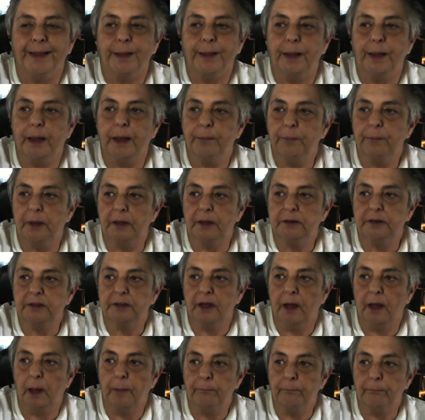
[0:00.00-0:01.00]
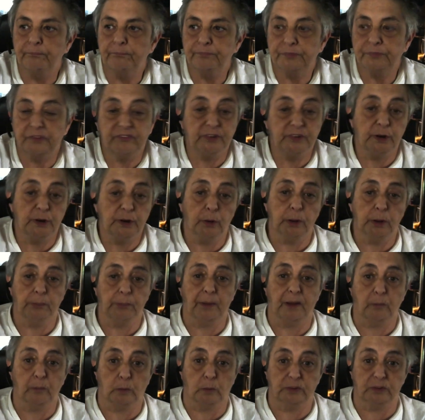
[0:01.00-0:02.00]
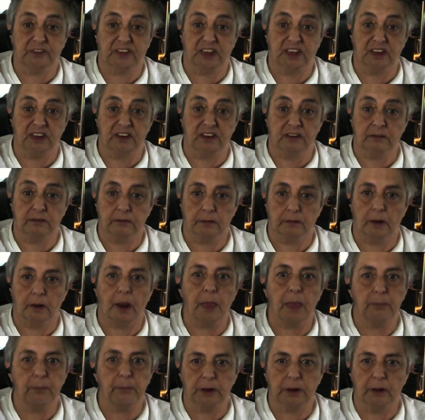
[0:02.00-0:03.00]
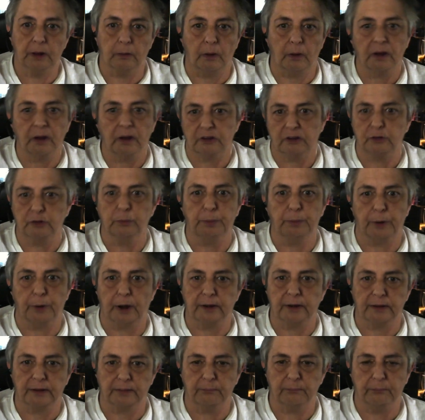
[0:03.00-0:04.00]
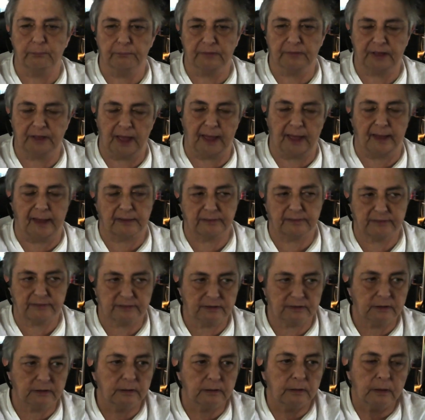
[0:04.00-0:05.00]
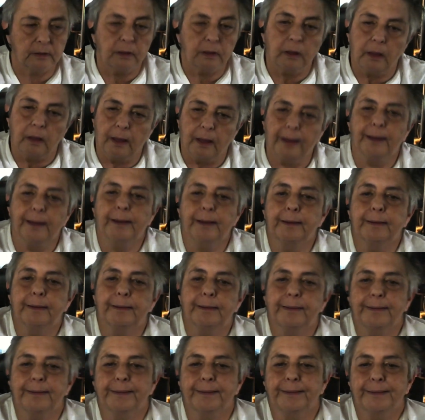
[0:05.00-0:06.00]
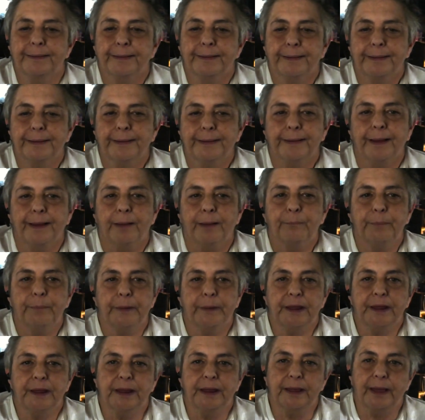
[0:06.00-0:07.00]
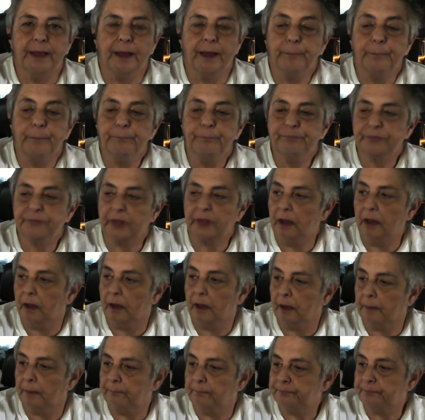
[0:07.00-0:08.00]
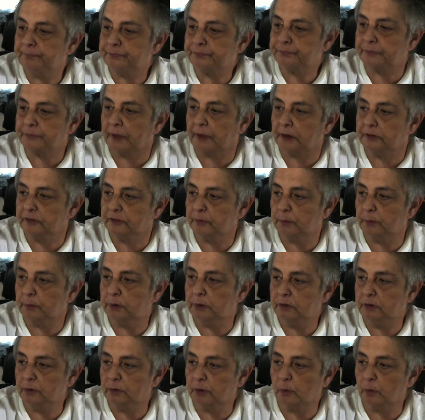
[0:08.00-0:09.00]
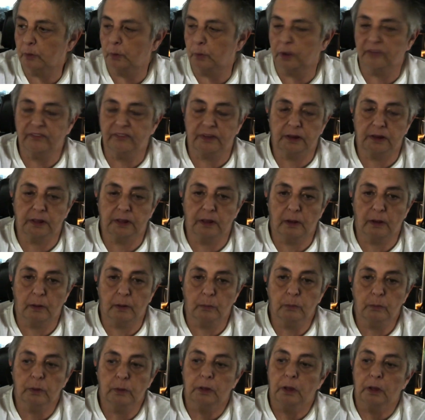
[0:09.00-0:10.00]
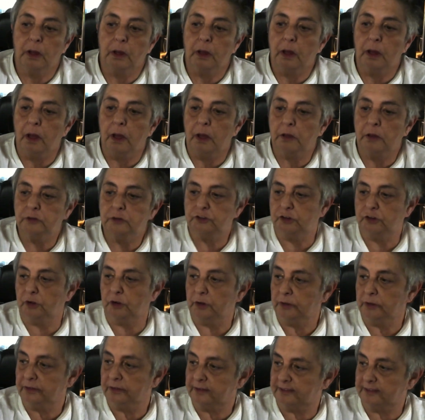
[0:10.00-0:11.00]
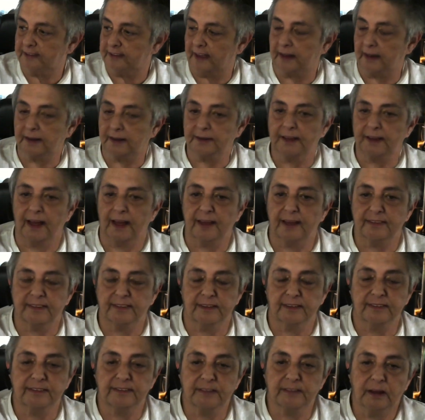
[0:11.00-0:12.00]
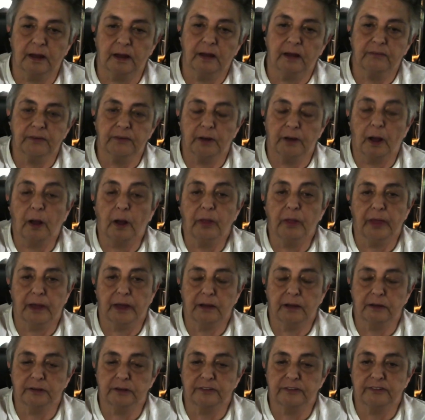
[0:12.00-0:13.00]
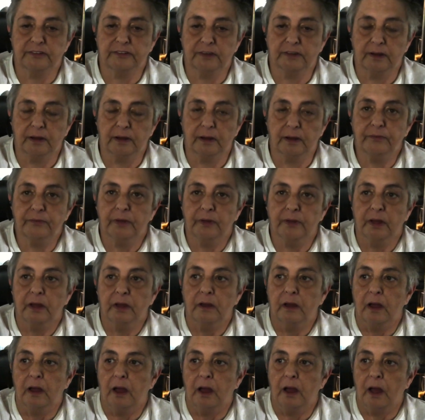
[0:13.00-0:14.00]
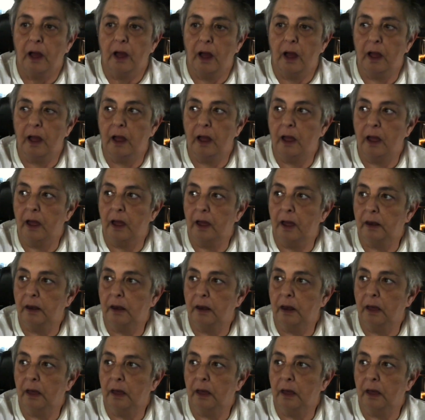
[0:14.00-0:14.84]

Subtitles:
But if you know anybody that wants a kitten, let me know. I got 2 pregnant cats. But anyhow, I just want to do a quick video, show you the sanitizing stuff and all that good stuff, and